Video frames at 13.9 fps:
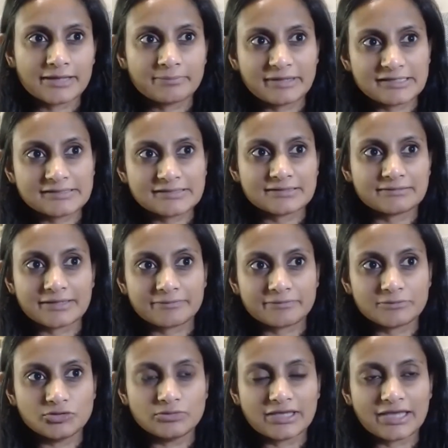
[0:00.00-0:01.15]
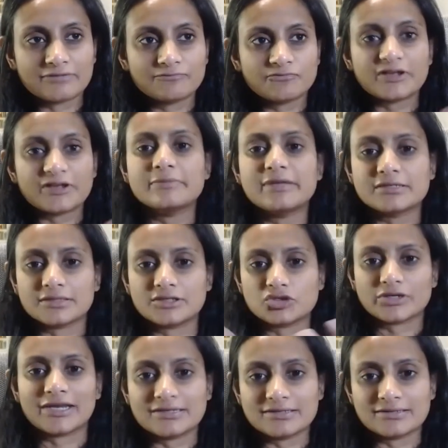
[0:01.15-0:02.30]
you get fundamentally
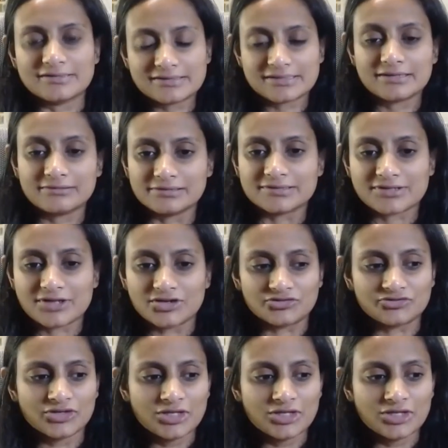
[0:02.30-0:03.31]
trained in the skills of